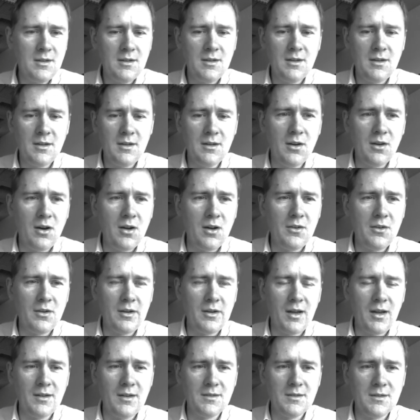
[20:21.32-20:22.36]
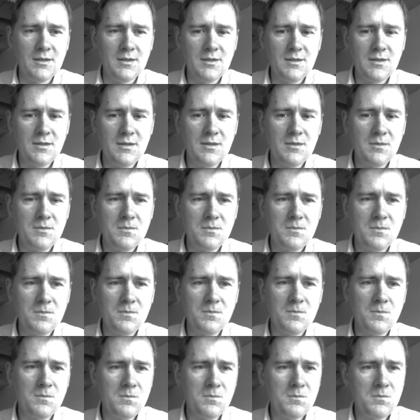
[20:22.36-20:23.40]
in other cases.
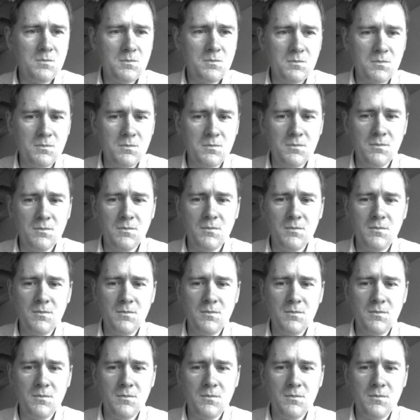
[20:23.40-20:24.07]
Hmm